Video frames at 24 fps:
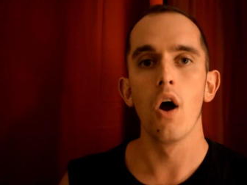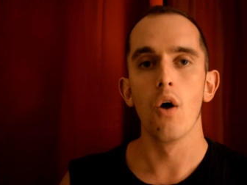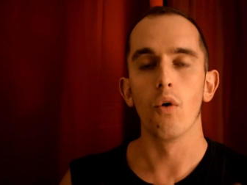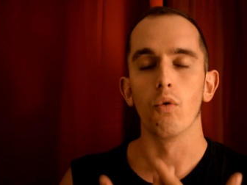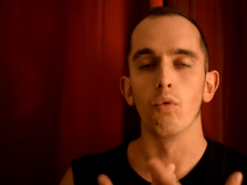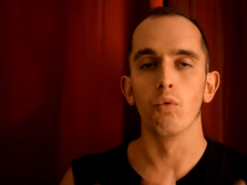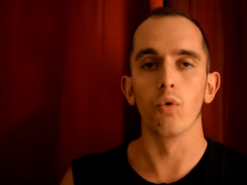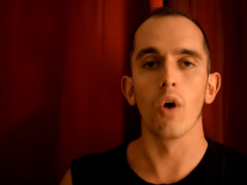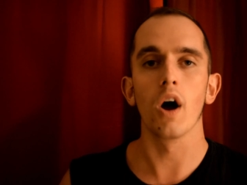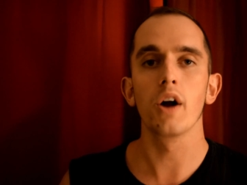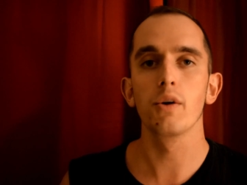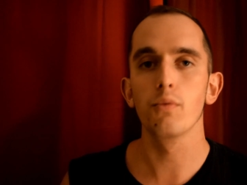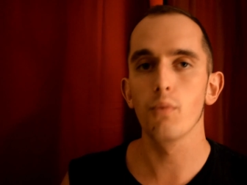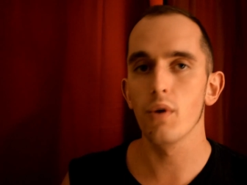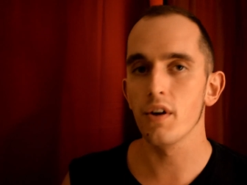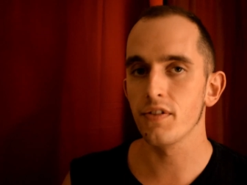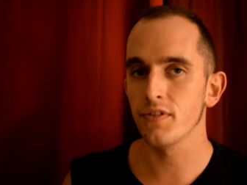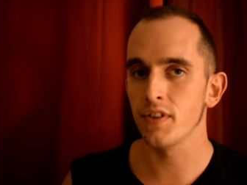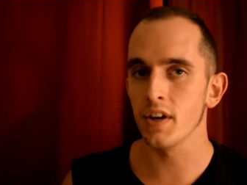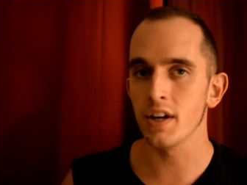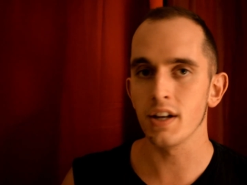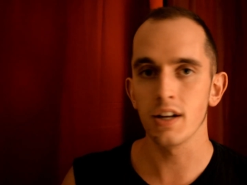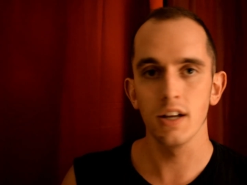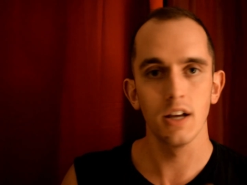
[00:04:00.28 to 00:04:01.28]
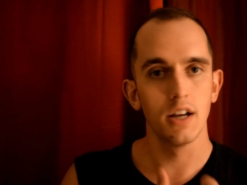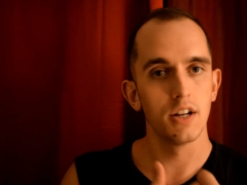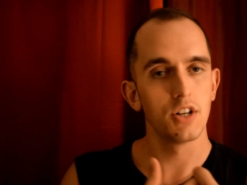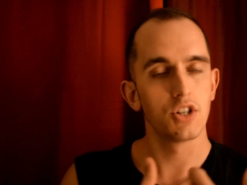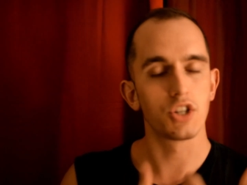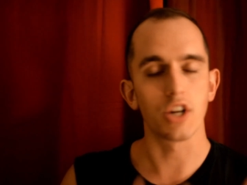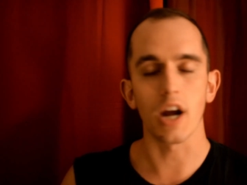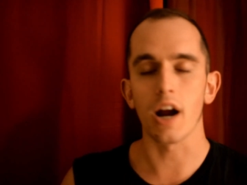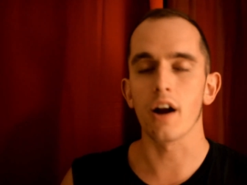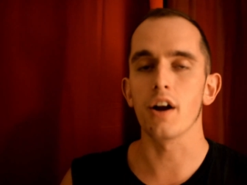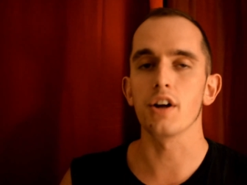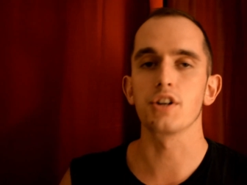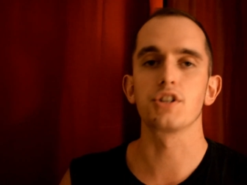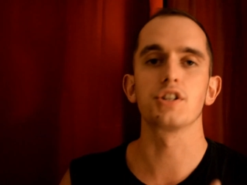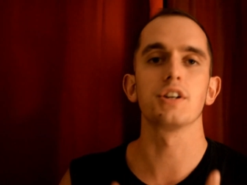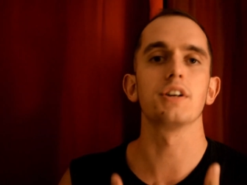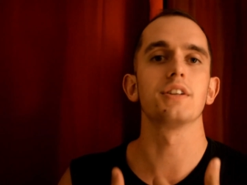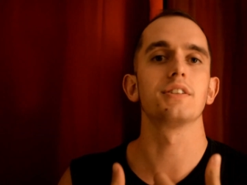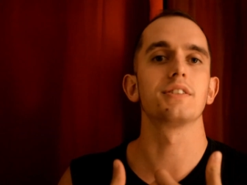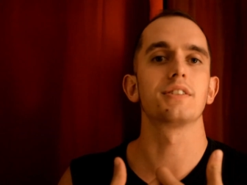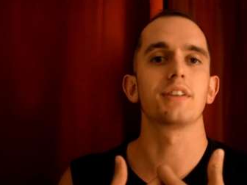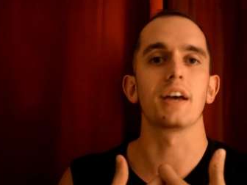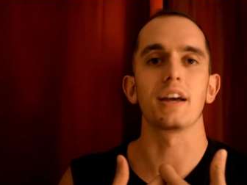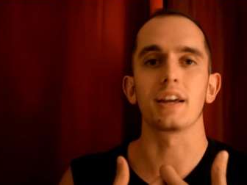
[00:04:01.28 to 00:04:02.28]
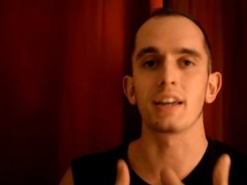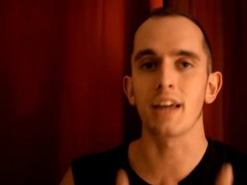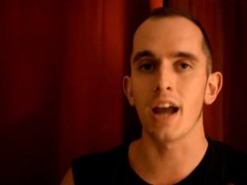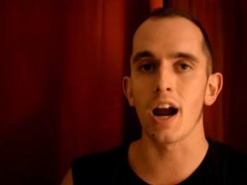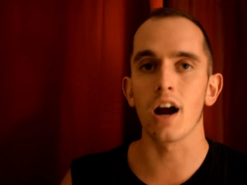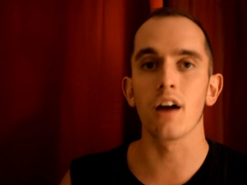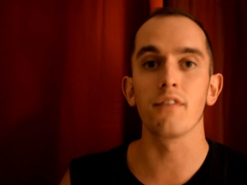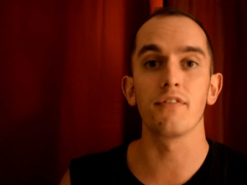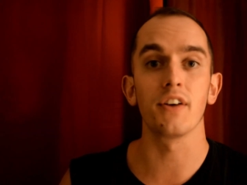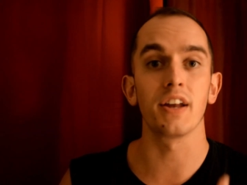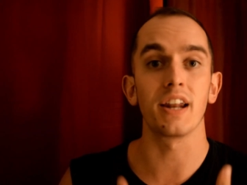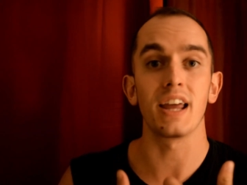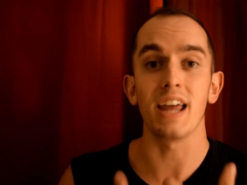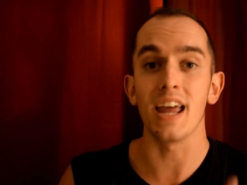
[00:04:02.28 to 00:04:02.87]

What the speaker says: run with it, cherish it, take care of it.